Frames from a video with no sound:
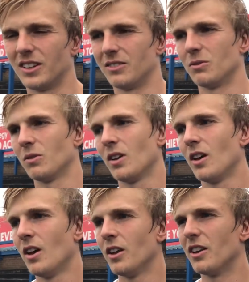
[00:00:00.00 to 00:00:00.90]
didn't,
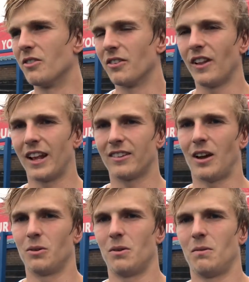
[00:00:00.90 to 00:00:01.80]
didn't reflect
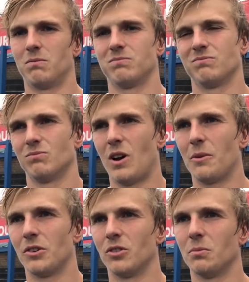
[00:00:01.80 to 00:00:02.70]
how
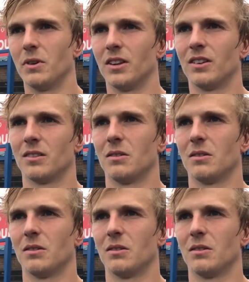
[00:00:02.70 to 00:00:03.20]
where we should be.